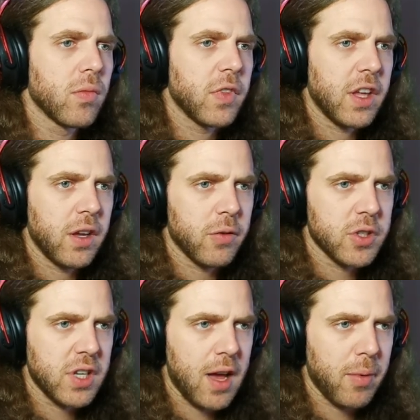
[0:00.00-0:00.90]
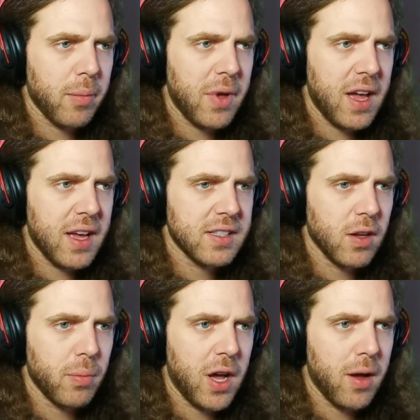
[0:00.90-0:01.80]
Thank you for stopping by. I
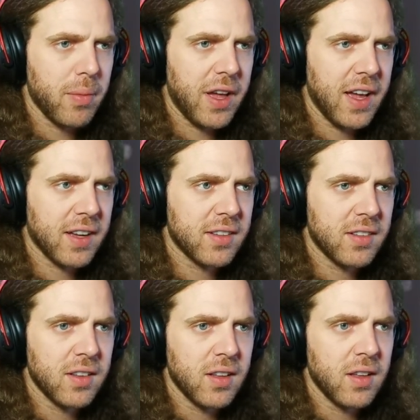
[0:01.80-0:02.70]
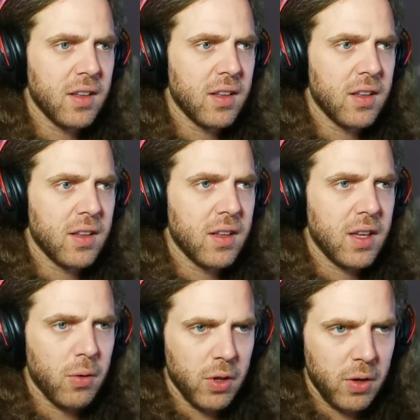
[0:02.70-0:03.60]
sell bomb bags.
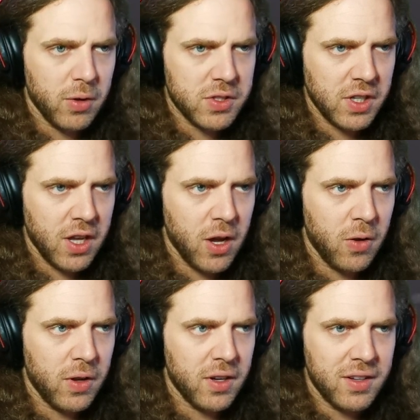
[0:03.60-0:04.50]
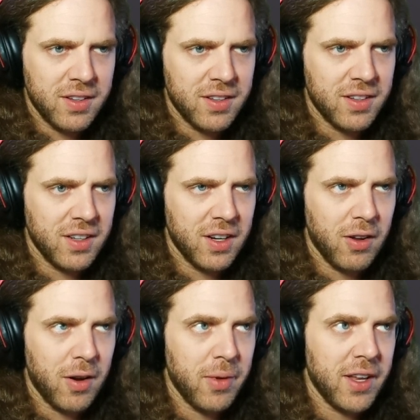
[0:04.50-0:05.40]
He really wants to go and, you know
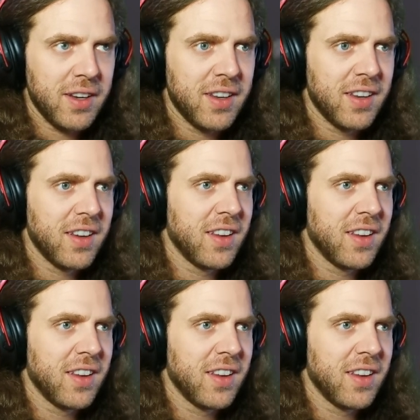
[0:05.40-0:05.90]
what I mean?